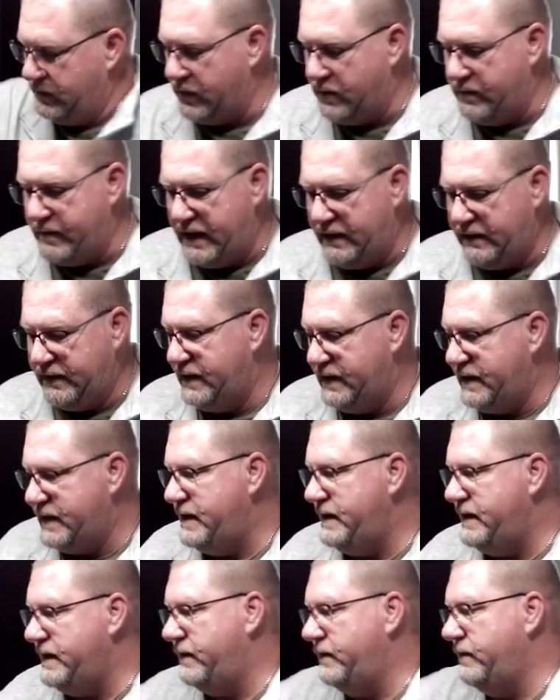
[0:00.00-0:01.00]
Throw my lid
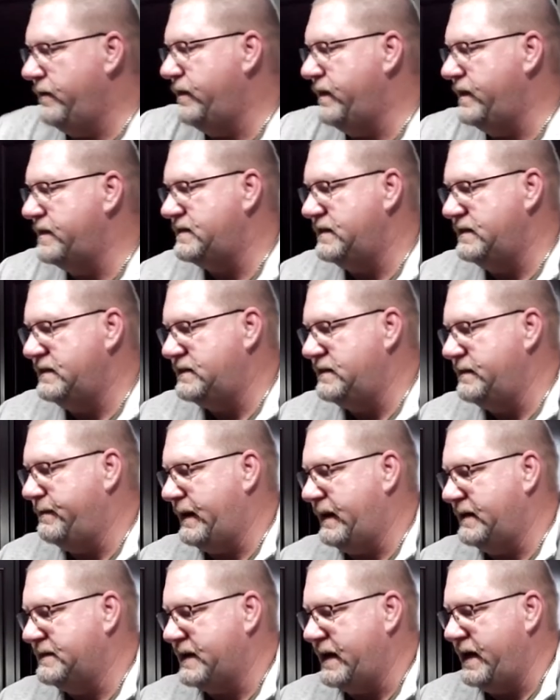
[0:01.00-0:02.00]
on. Now, this
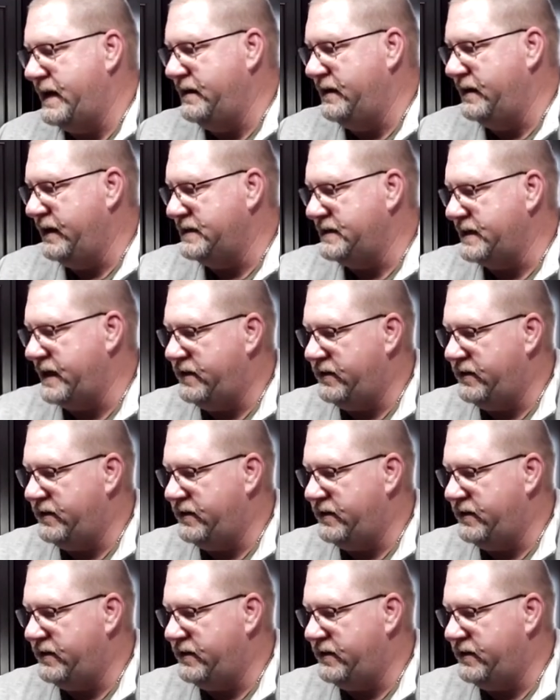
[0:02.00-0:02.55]
Instant Pot's kind of nice.